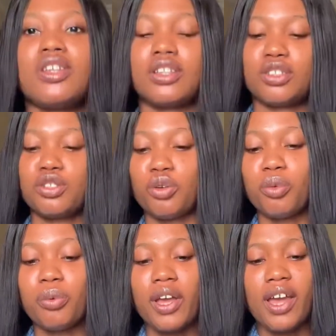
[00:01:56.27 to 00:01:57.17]
Sand
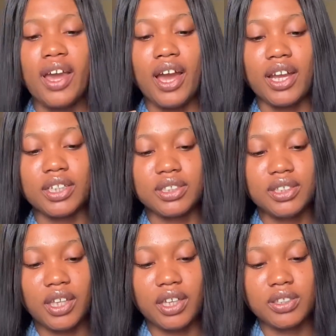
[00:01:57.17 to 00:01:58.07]
soap, and it
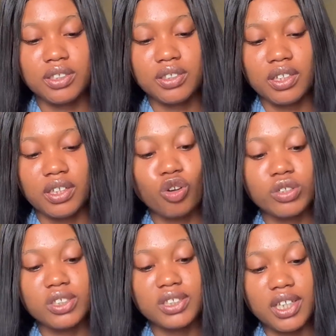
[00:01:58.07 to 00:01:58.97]
says
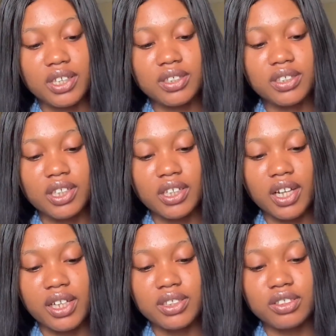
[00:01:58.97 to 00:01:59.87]
Kojic Sand skin
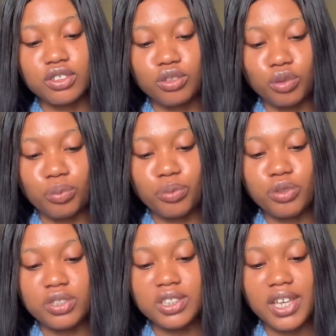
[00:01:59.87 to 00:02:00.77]
lightening soap
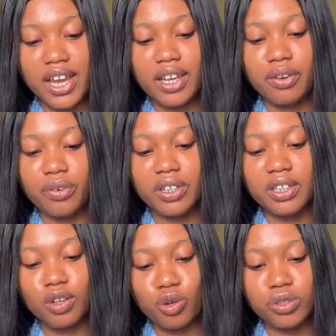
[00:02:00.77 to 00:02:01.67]
uses high grade
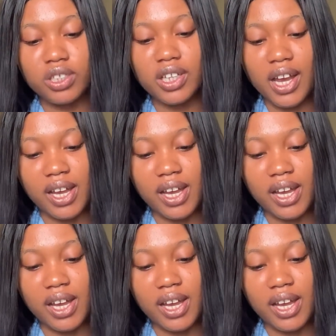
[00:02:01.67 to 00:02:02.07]
kojic